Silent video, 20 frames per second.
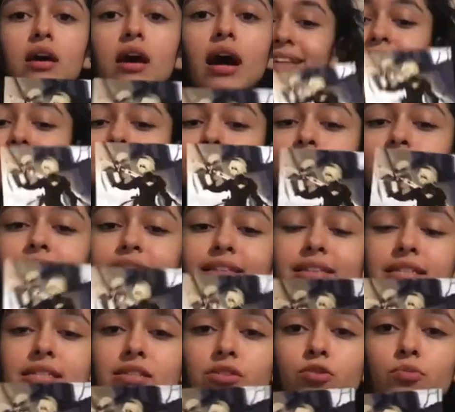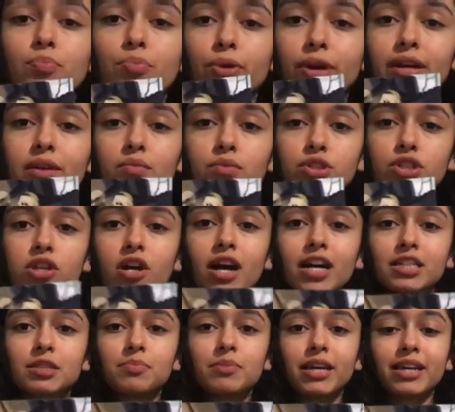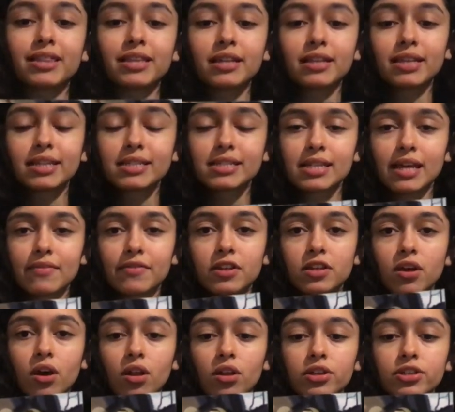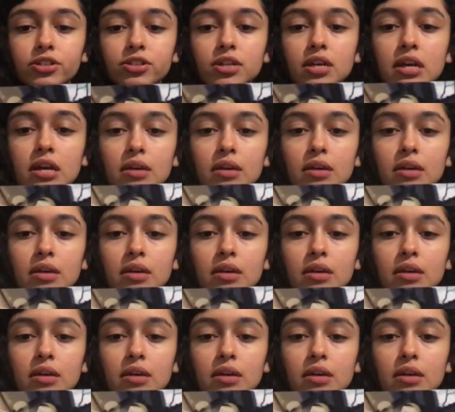I ended up getting this little print, which cost me, I think, like $7,